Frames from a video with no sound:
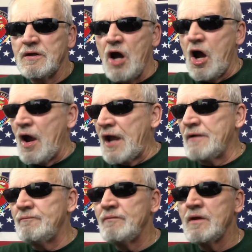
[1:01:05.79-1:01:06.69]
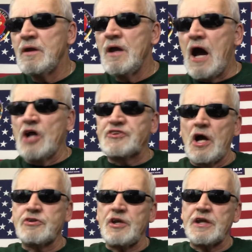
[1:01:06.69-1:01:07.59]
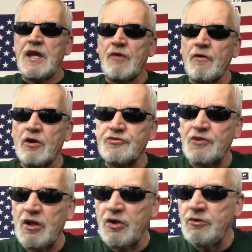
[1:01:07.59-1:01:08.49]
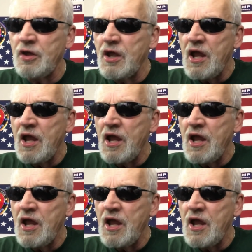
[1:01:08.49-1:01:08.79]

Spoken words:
All right. I'll talk to you again real soon.